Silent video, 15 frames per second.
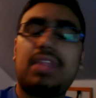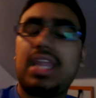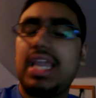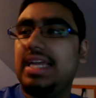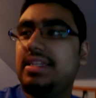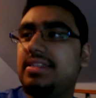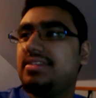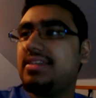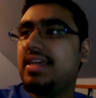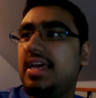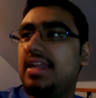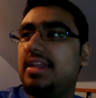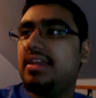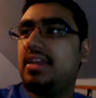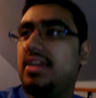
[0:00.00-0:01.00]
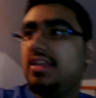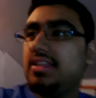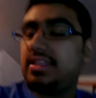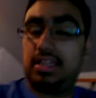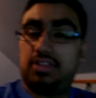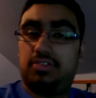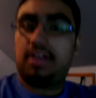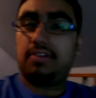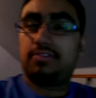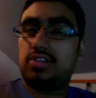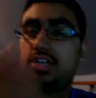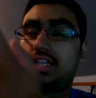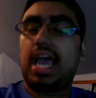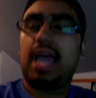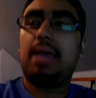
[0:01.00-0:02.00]
it said that the graphics
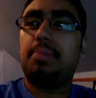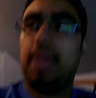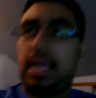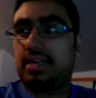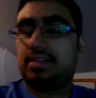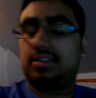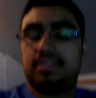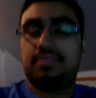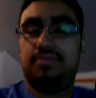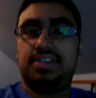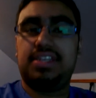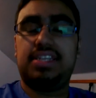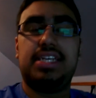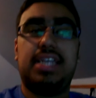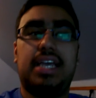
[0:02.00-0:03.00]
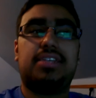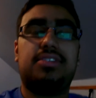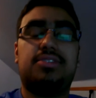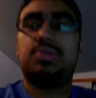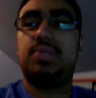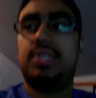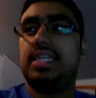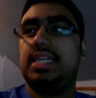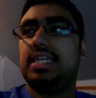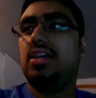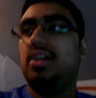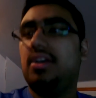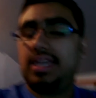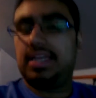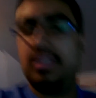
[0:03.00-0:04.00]
card that I picked, the VTX 3D,
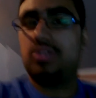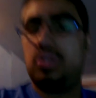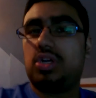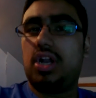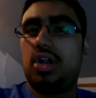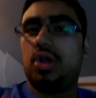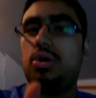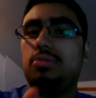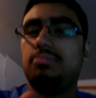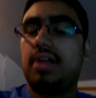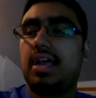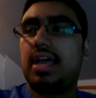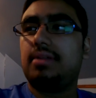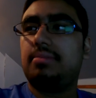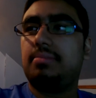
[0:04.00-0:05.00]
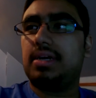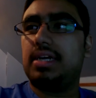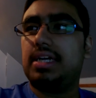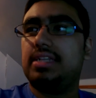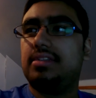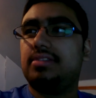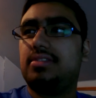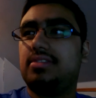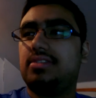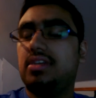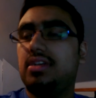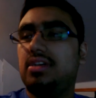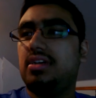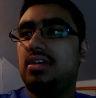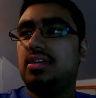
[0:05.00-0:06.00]
it's not a known brand, but it's
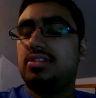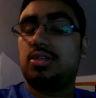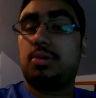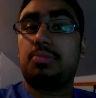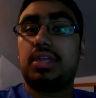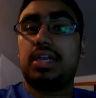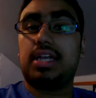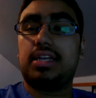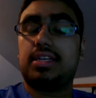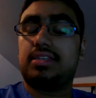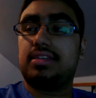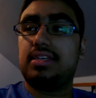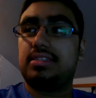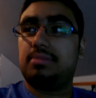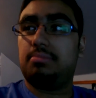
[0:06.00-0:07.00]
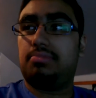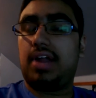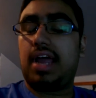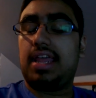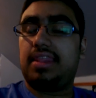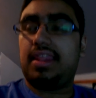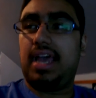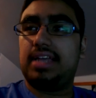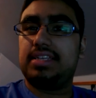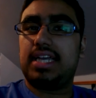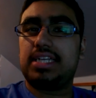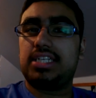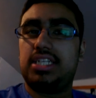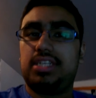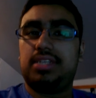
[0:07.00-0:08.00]
something. It's a brand that is
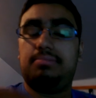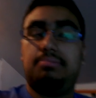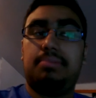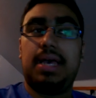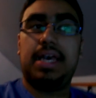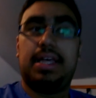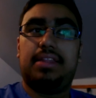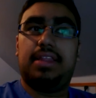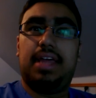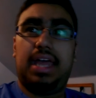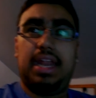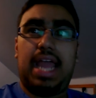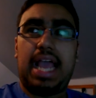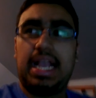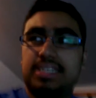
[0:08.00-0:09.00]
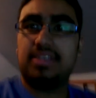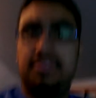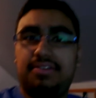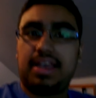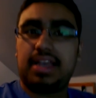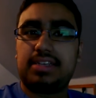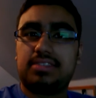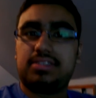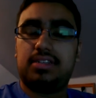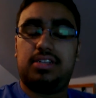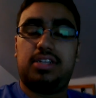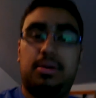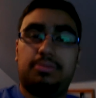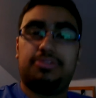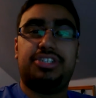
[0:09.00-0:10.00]
actually better than XFX, the
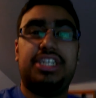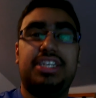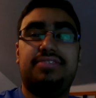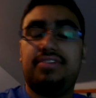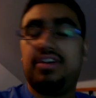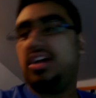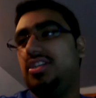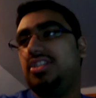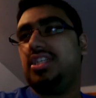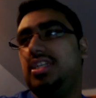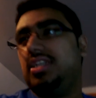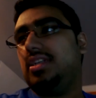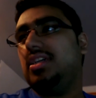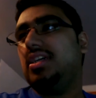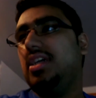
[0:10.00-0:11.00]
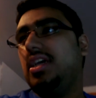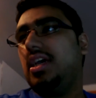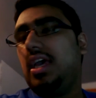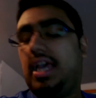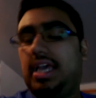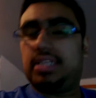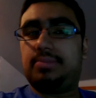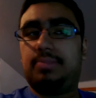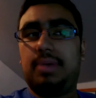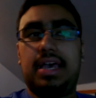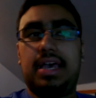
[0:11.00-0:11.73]
Double D version. It's